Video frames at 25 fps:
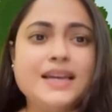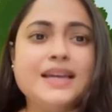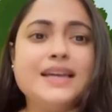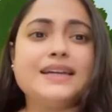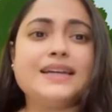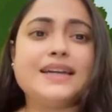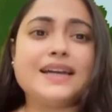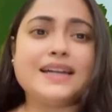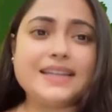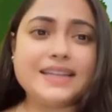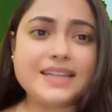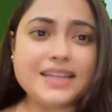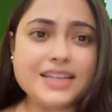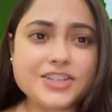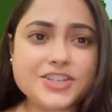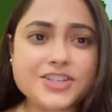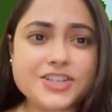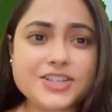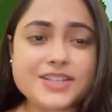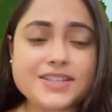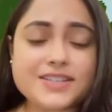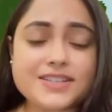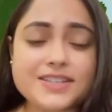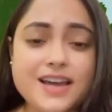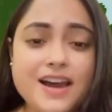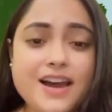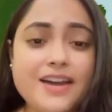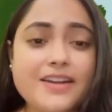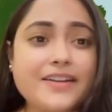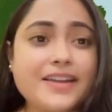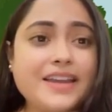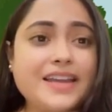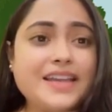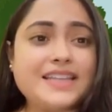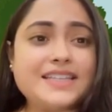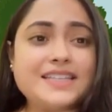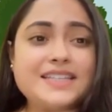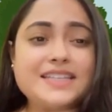Conditions are
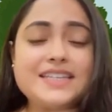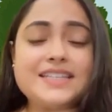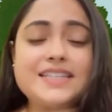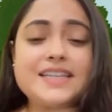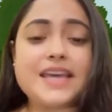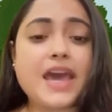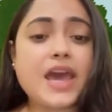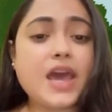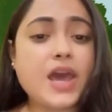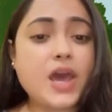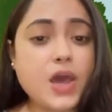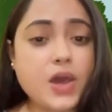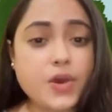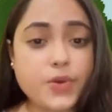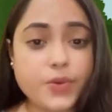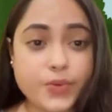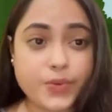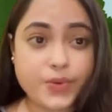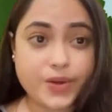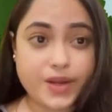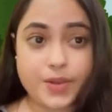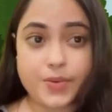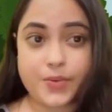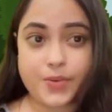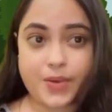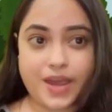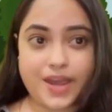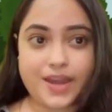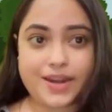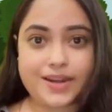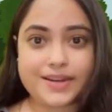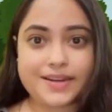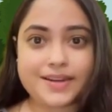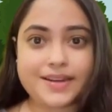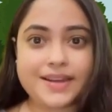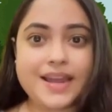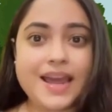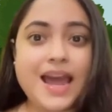indeed everywhere.
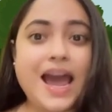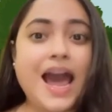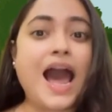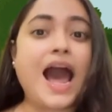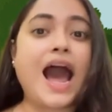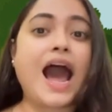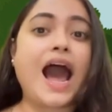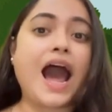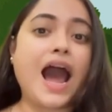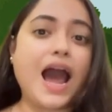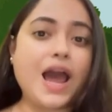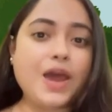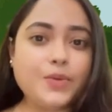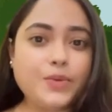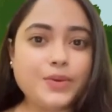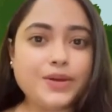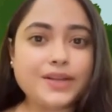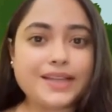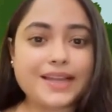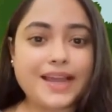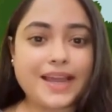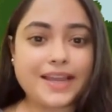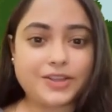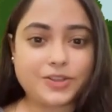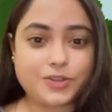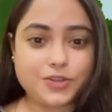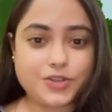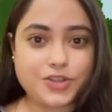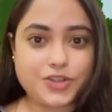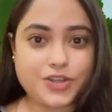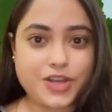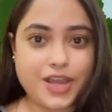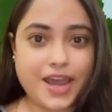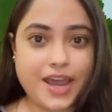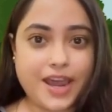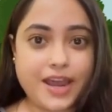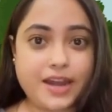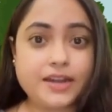I would like to
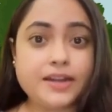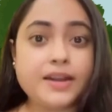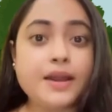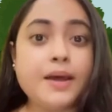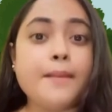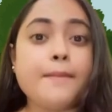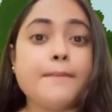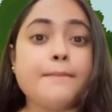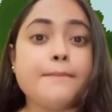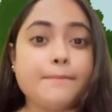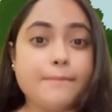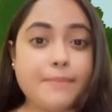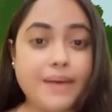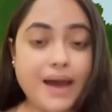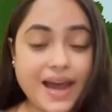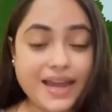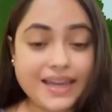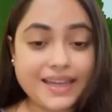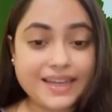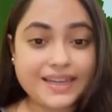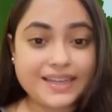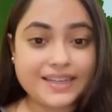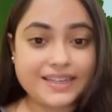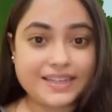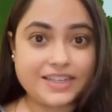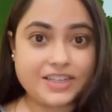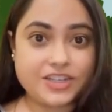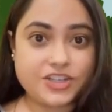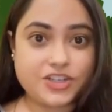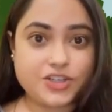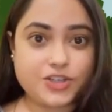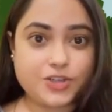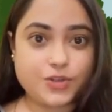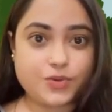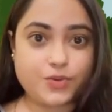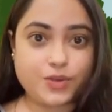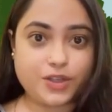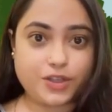share my
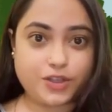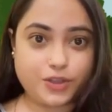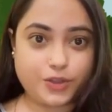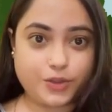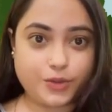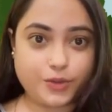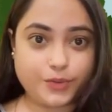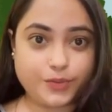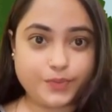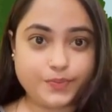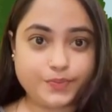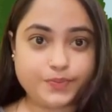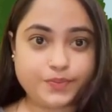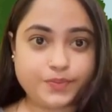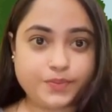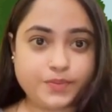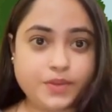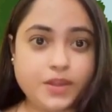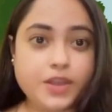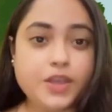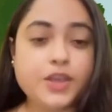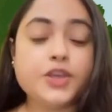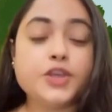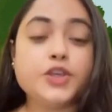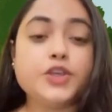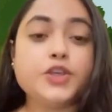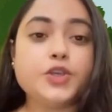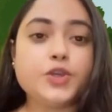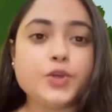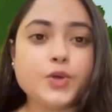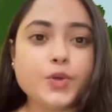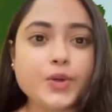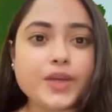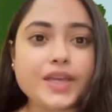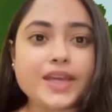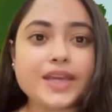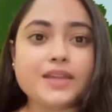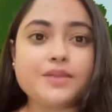condition with you.
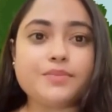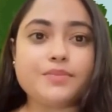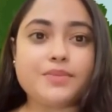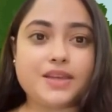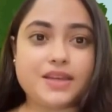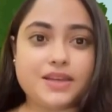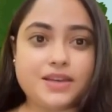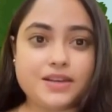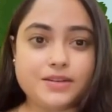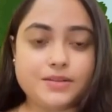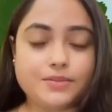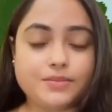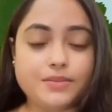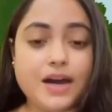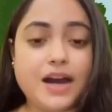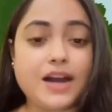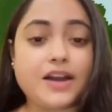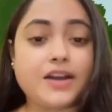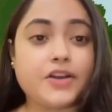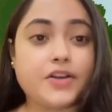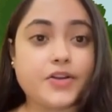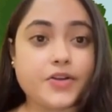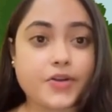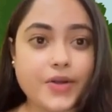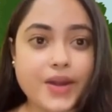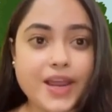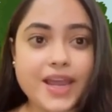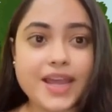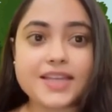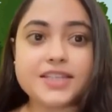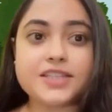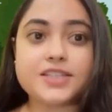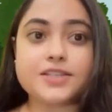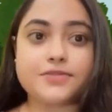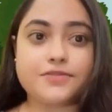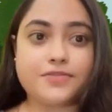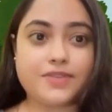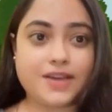You can become a
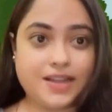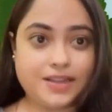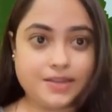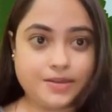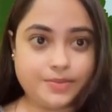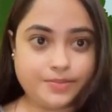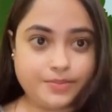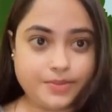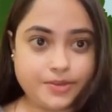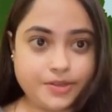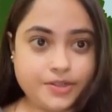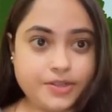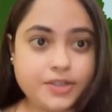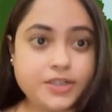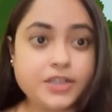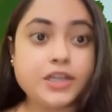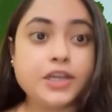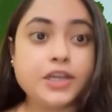great developer